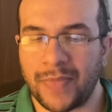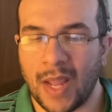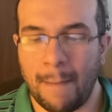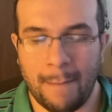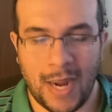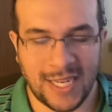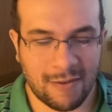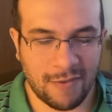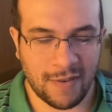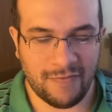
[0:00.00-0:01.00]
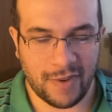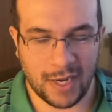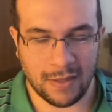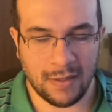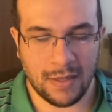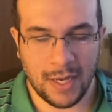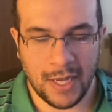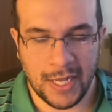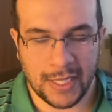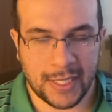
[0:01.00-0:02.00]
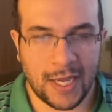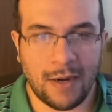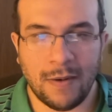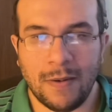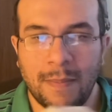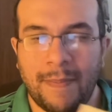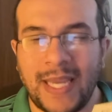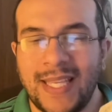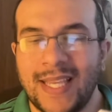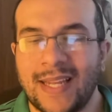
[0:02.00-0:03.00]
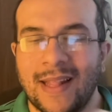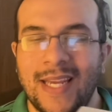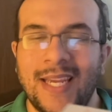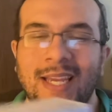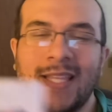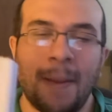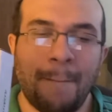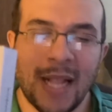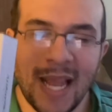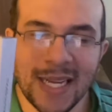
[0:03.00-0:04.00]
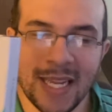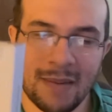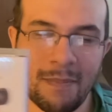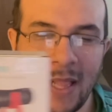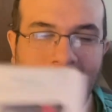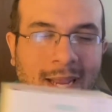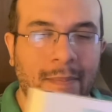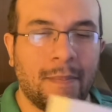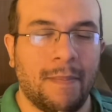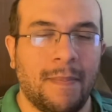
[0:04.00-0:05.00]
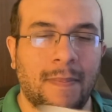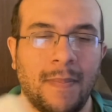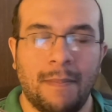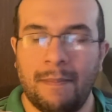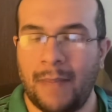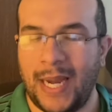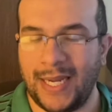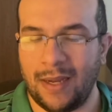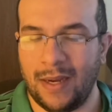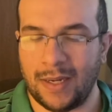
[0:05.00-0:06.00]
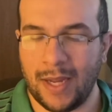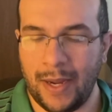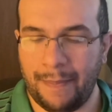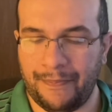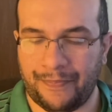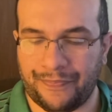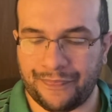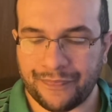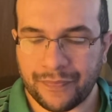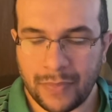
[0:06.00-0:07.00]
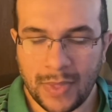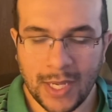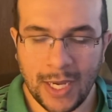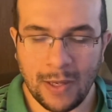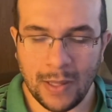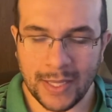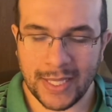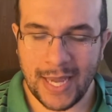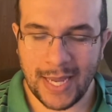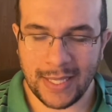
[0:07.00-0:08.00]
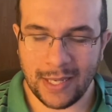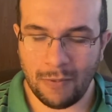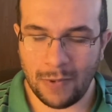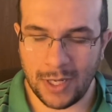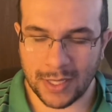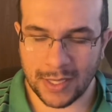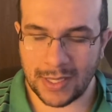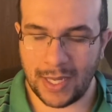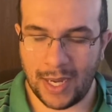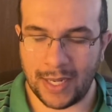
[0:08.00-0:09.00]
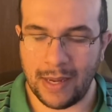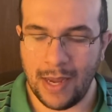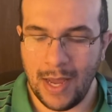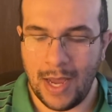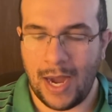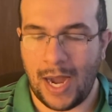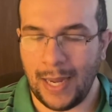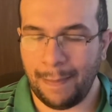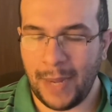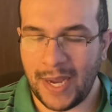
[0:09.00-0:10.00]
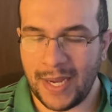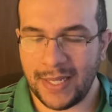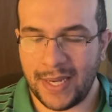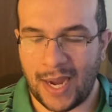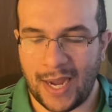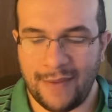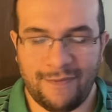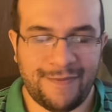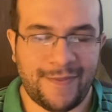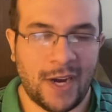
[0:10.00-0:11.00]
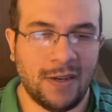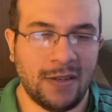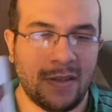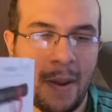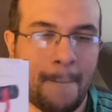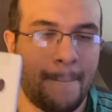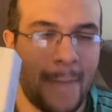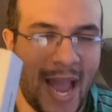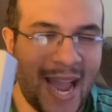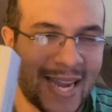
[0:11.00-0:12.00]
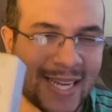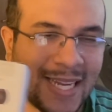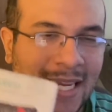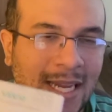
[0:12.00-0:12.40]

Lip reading: microphone. So basically it's a plug and play mic, okay? It says it works on iPad, iPhone, Mac.